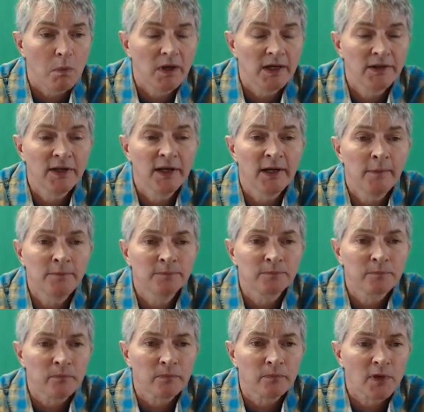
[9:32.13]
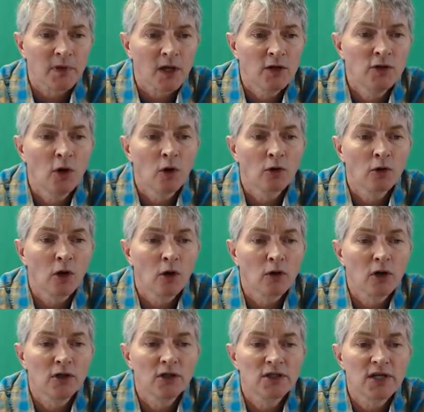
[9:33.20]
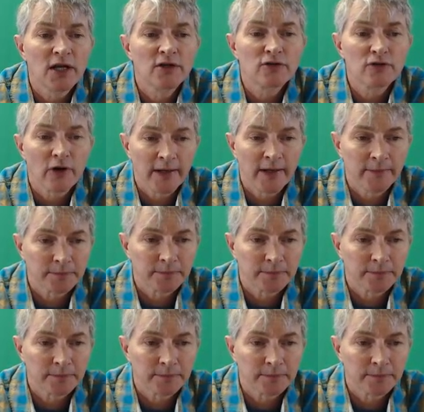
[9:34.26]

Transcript: Enim nolo contendere,